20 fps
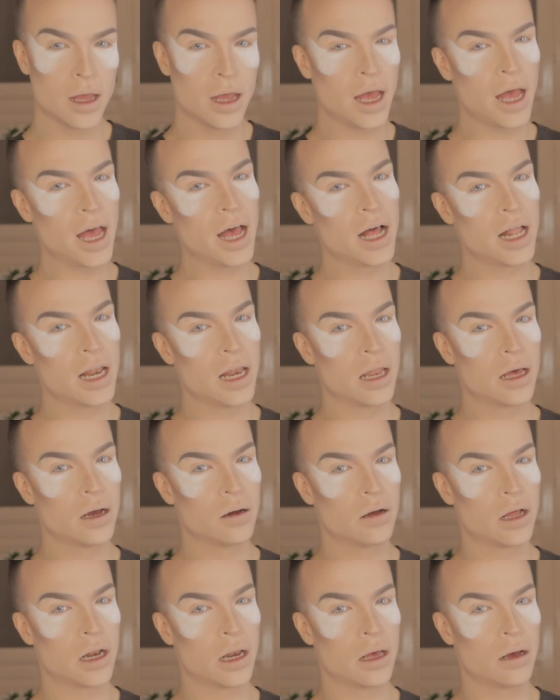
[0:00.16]

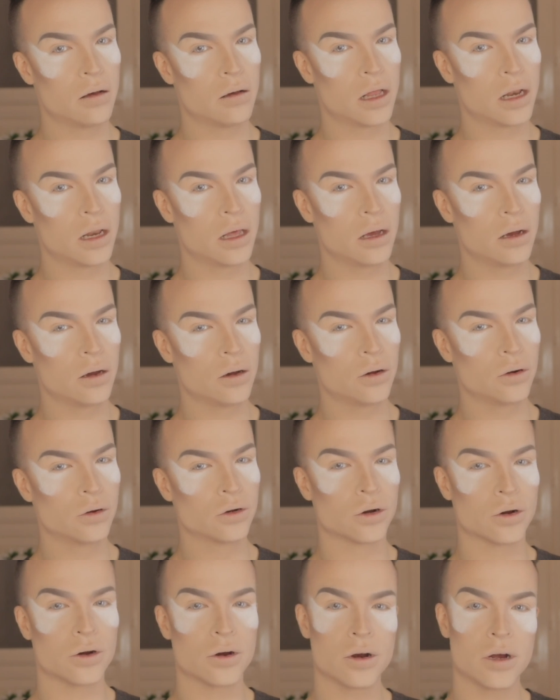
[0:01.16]
Hello, hello, hello,
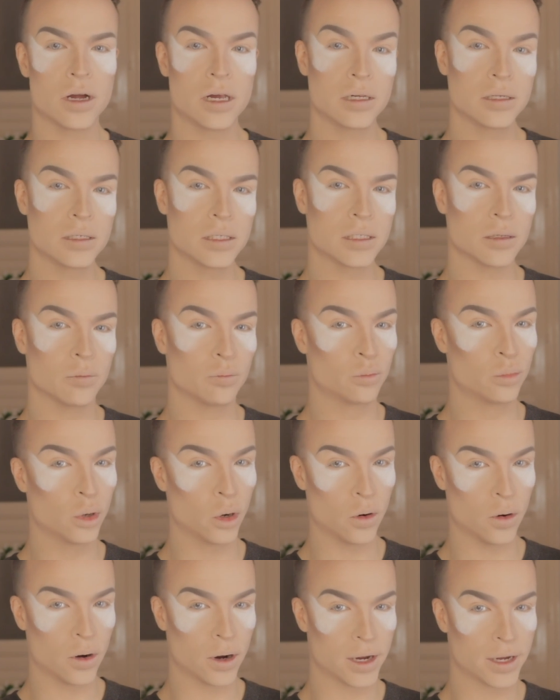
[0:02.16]
girls,
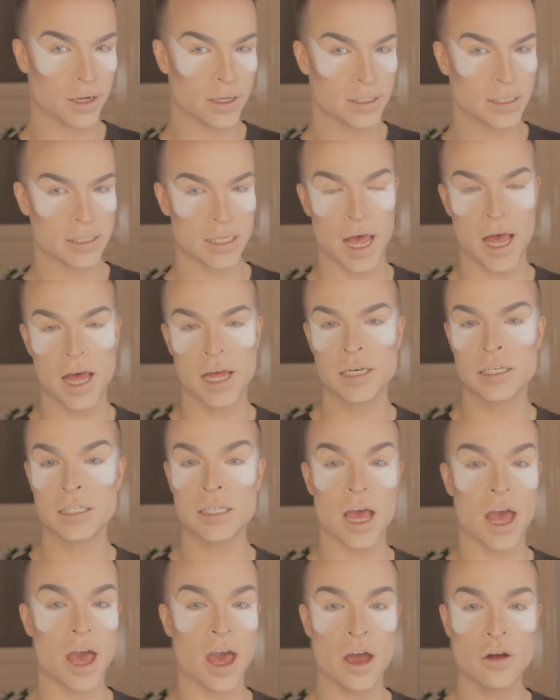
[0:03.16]
boys,
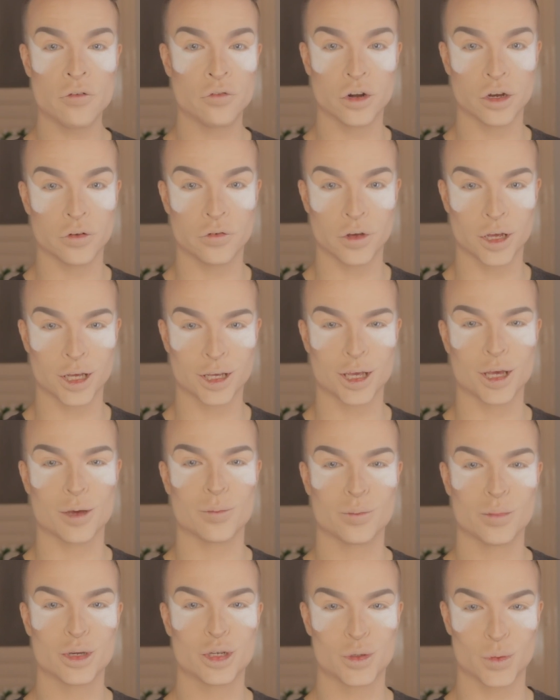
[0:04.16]
and everything
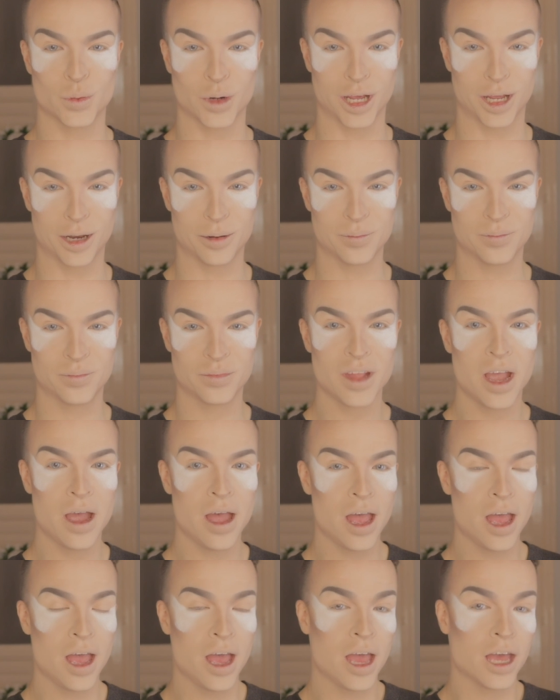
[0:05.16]
in between.
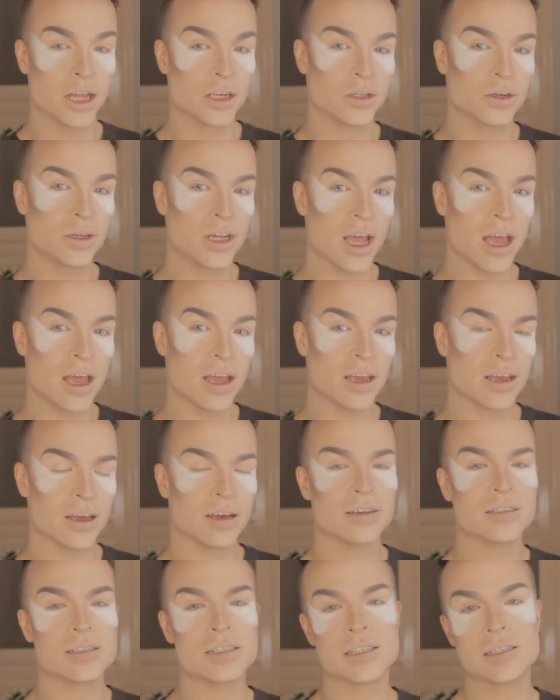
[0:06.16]
Today
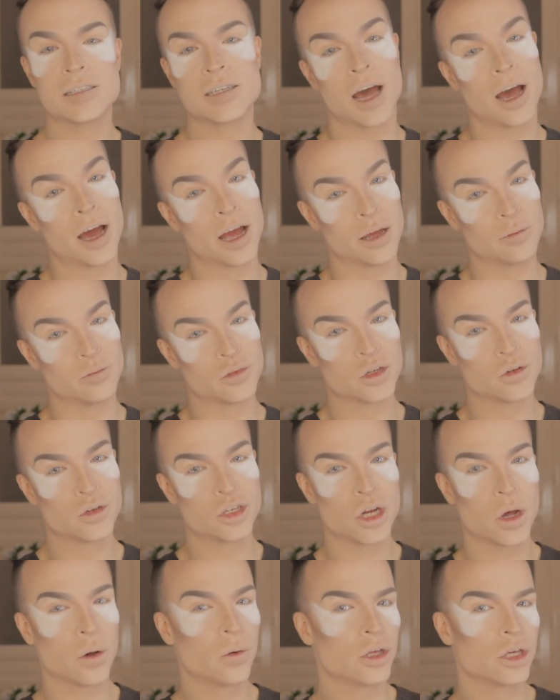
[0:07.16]
it's time to
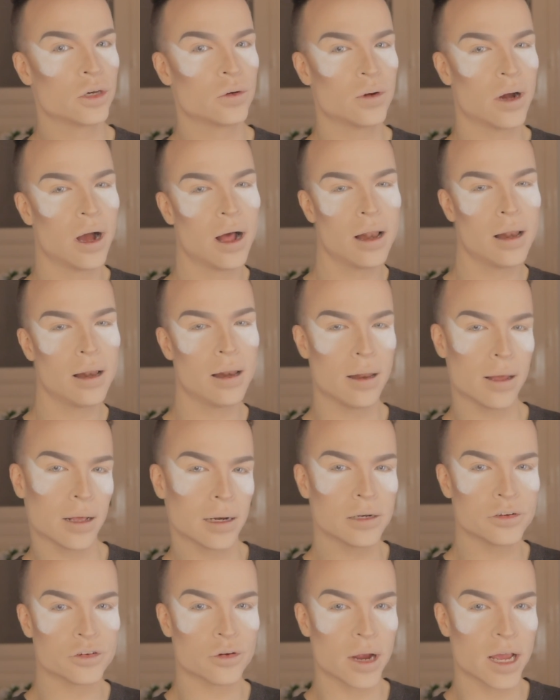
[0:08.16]
show you a
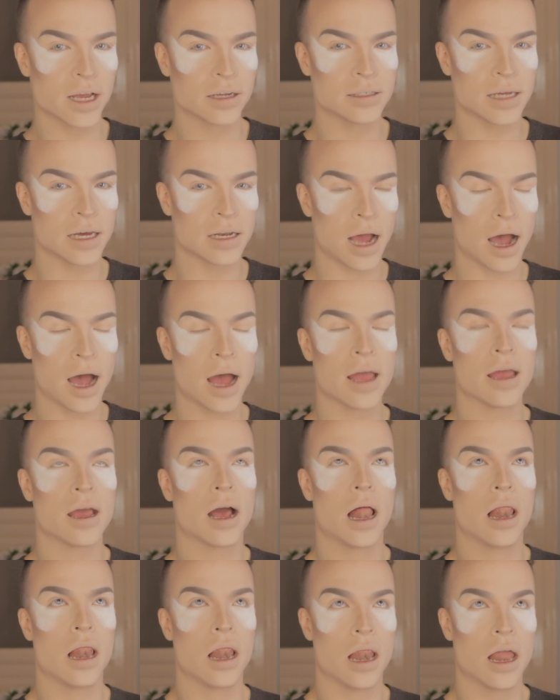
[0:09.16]
little trick that
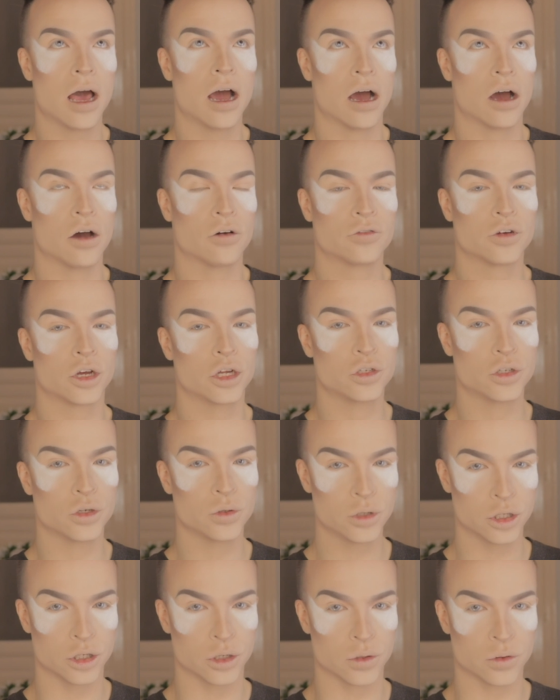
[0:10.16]
I love
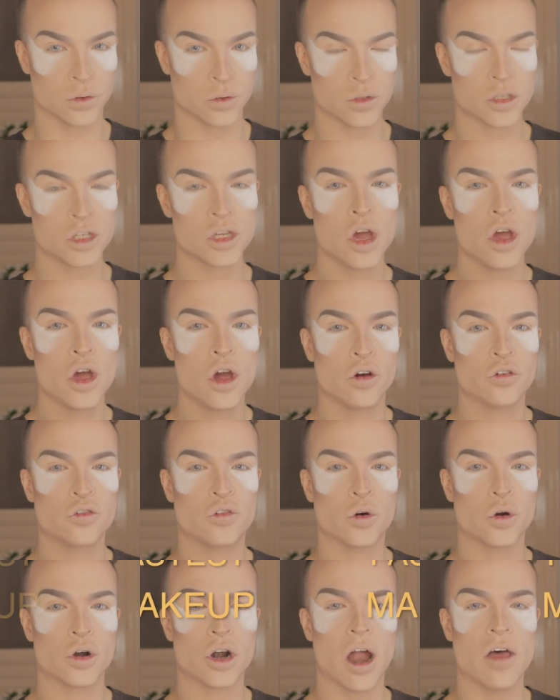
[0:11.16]
to use
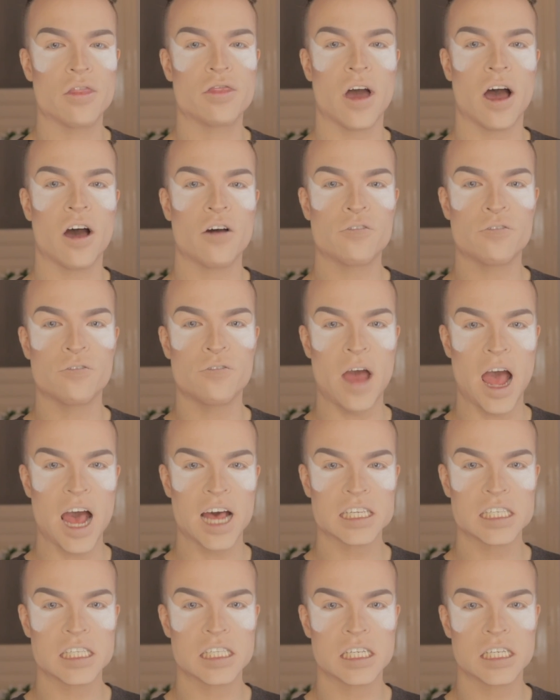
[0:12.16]
for the
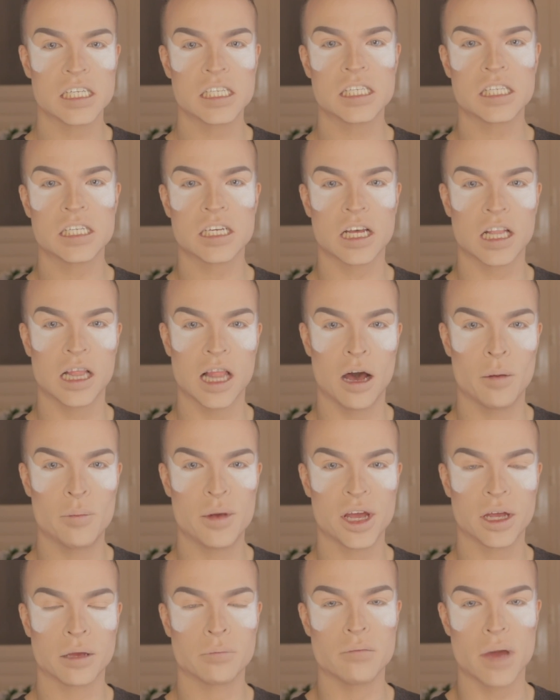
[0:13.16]
fastest
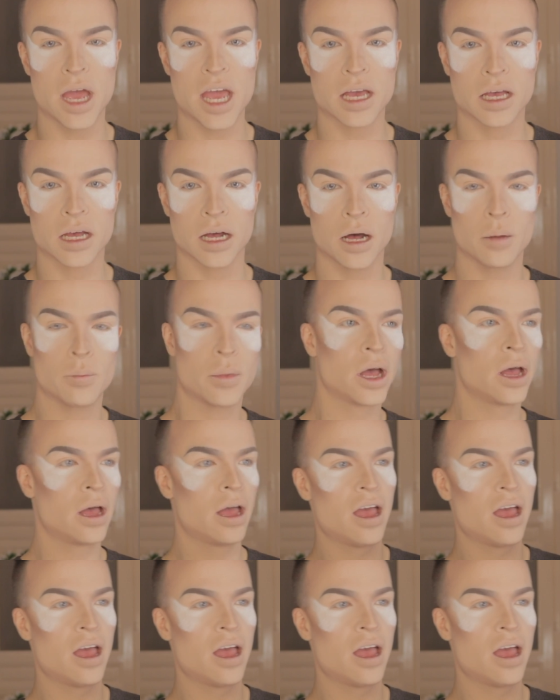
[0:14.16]
clubbing makeup